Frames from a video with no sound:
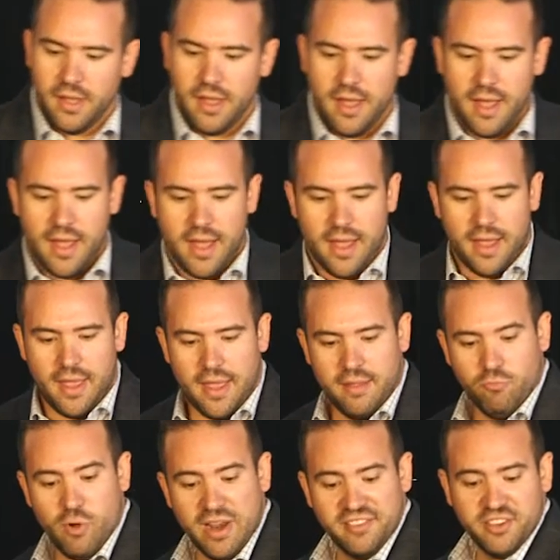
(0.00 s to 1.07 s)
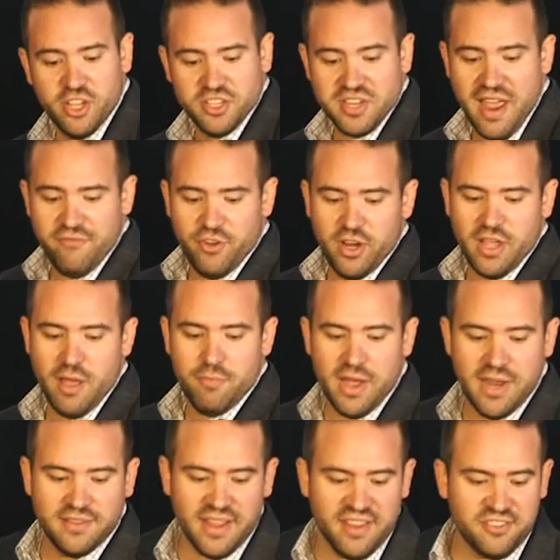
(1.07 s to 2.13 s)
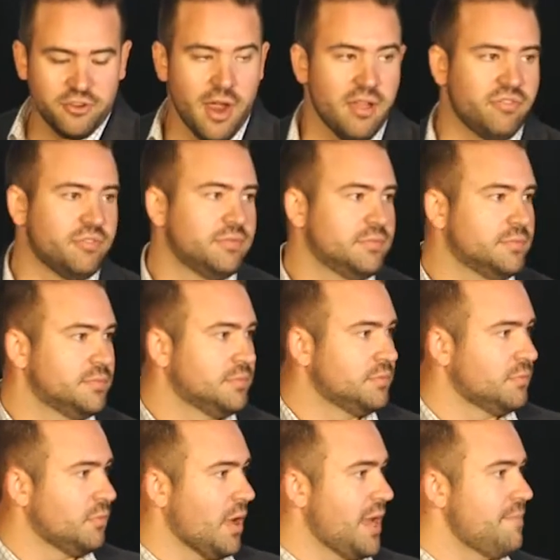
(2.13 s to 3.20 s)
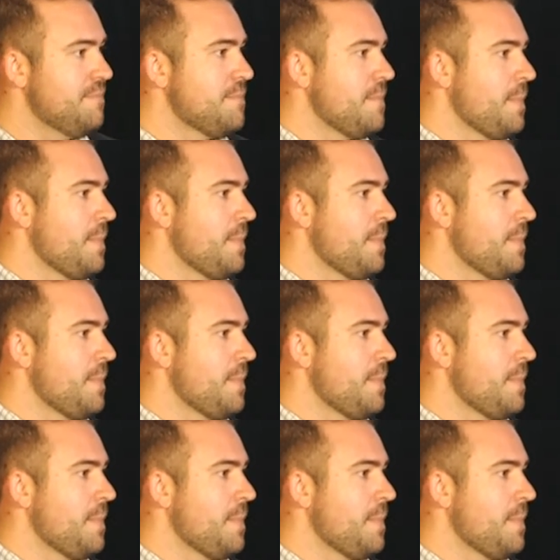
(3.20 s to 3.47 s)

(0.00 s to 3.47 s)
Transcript: And when is a good time for you to come by and test drive, right?